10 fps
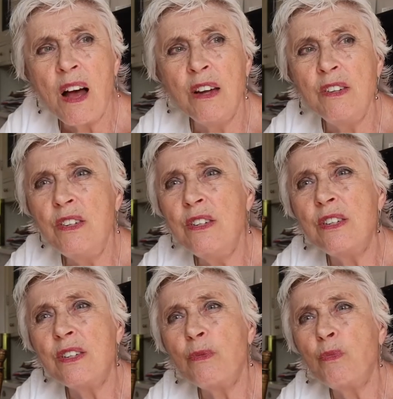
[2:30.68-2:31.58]
And
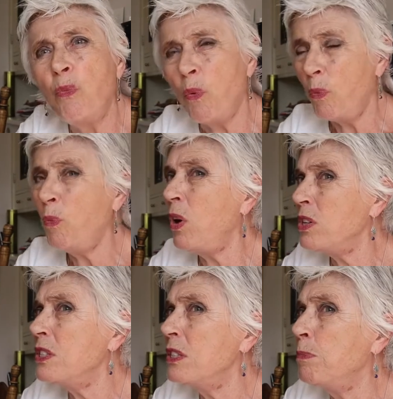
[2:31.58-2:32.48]

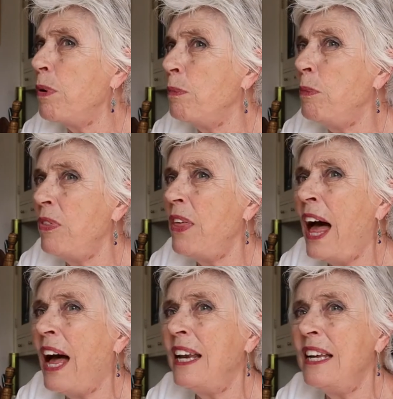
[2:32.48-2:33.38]
what's the problem with
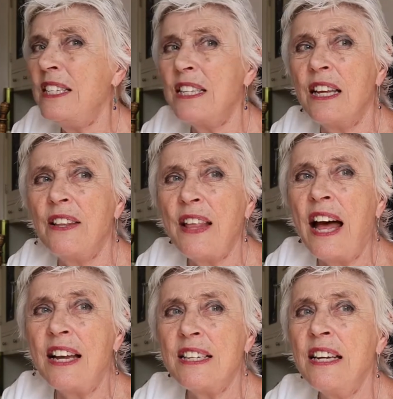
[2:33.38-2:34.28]
that is that
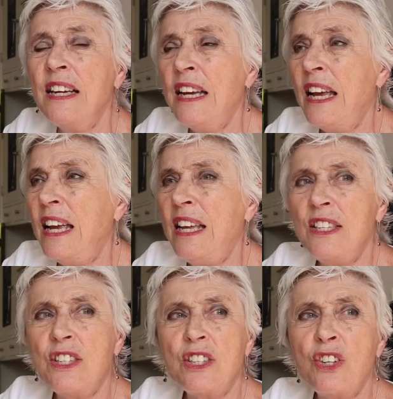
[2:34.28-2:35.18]
that
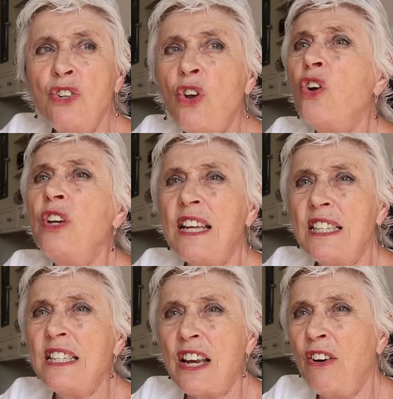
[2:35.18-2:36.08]
is not
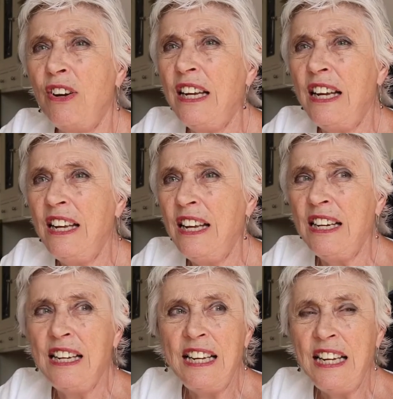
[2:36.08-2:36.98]
necessarily
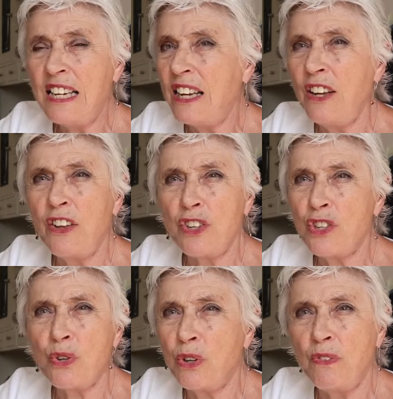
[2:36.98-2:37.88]
leading the
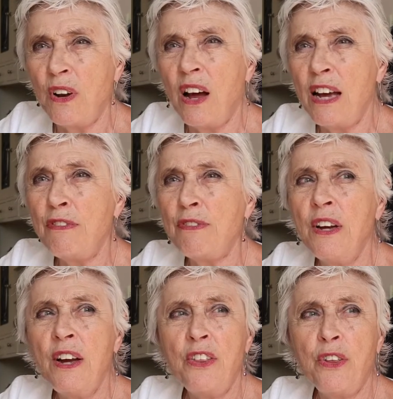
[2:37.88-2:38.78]
sort of life
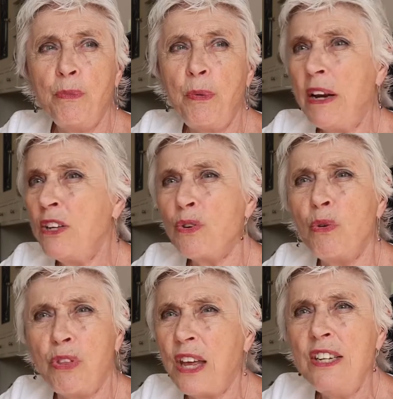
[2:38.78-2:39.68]
that brings
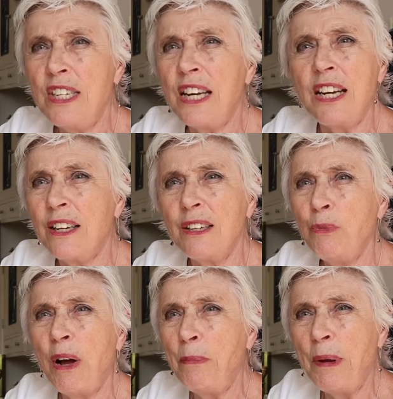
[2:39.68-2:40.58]
authentic
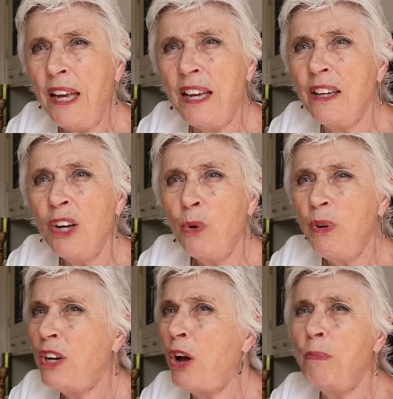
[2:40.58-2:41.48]
well-being.
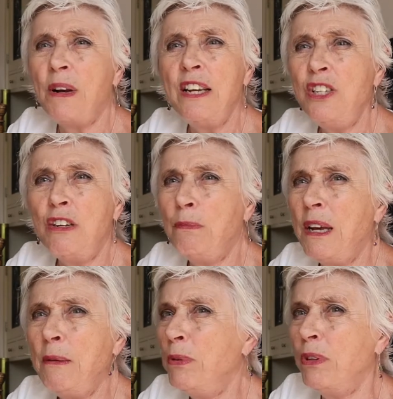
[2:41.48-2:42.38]
We know plenty of
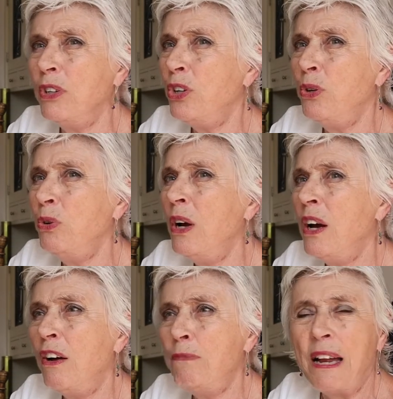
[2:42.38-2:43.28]
people who
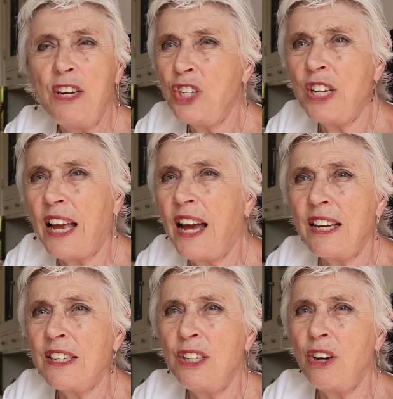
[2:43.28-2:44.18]
have managed to
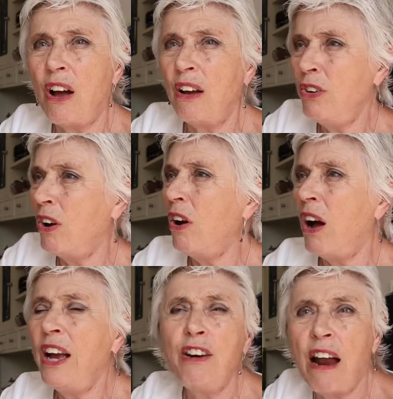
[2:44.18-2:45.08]
get
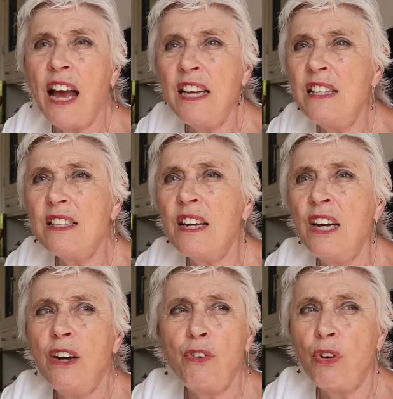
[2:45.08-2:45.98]
high grades,
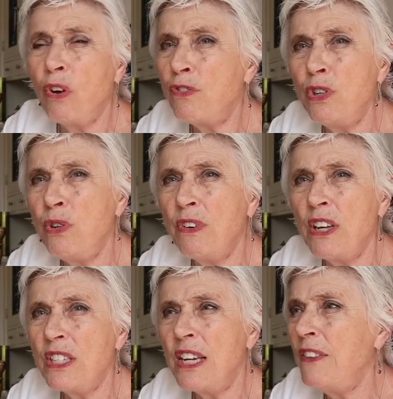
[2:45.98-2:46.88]
gone off to
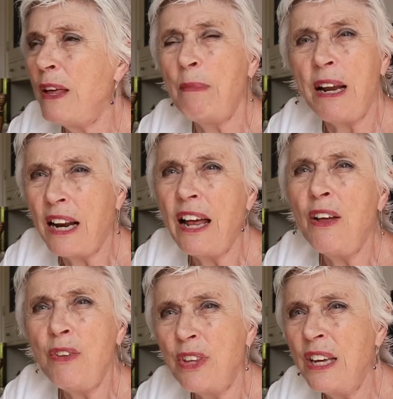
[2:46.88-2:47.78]
university, and their mental
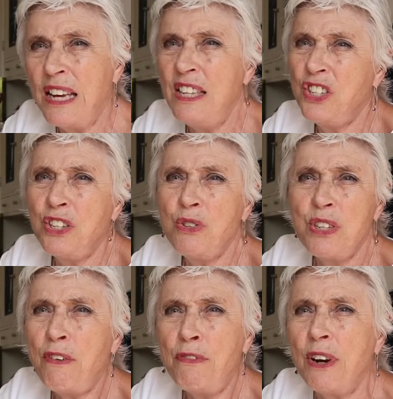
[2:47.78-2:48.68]
health is still
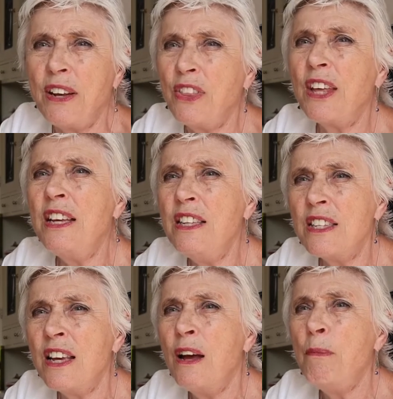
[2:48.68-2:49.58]
suffering.
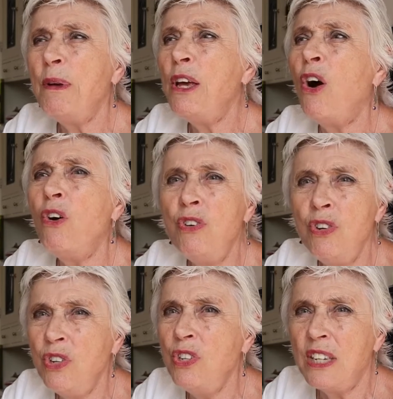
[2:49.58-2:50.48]
Things
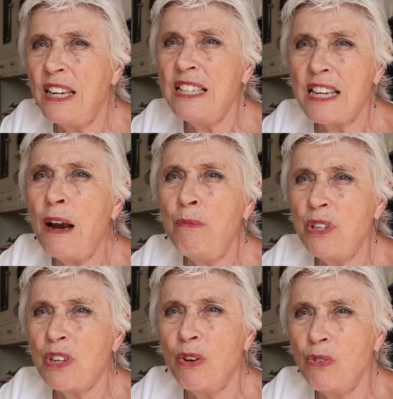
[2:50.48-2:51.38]
beyond exam
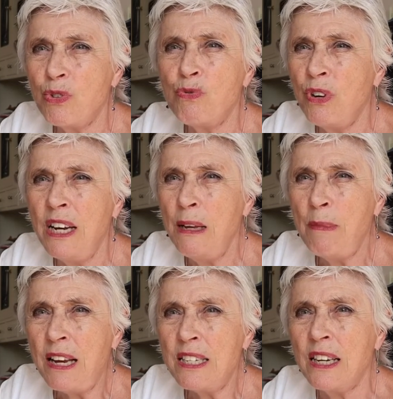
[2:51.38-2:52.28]
results really
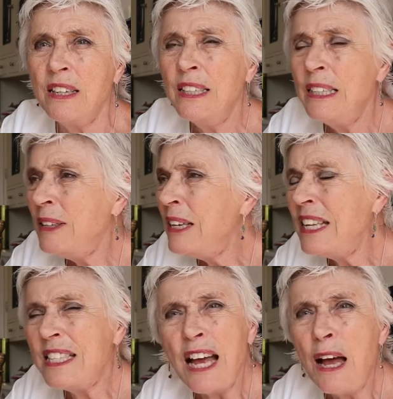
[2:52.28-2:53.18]
matter.
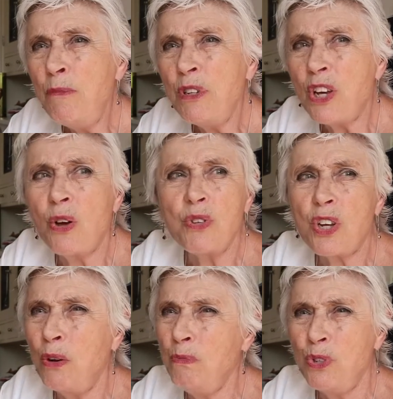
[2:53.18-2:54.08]
Exam results
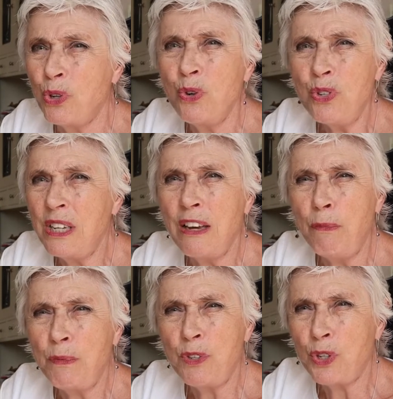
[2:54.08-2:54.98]
open doors and
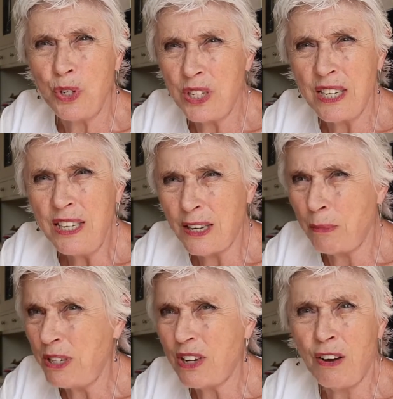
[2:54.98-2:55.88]
give choices. I'd
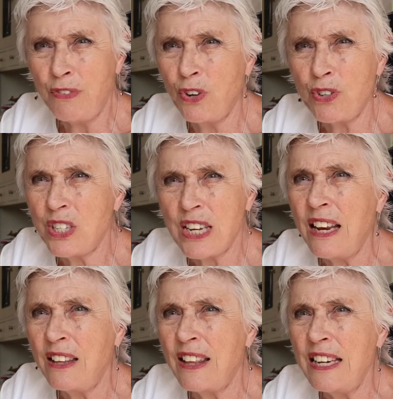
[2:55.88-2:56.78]
be daft not to
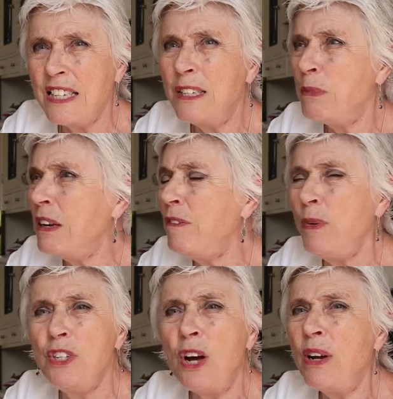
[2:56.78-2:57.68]
say that they didn't, but if
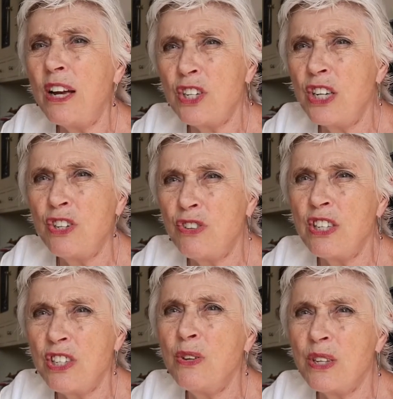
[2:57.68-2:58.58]
we don't actually
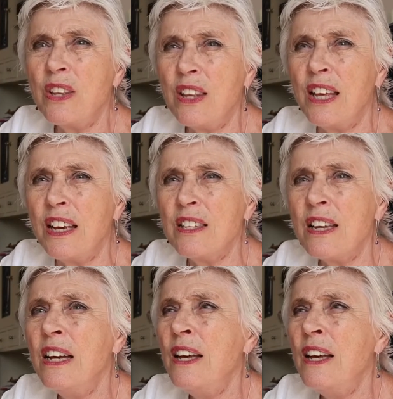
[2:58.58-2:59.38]
address those other things,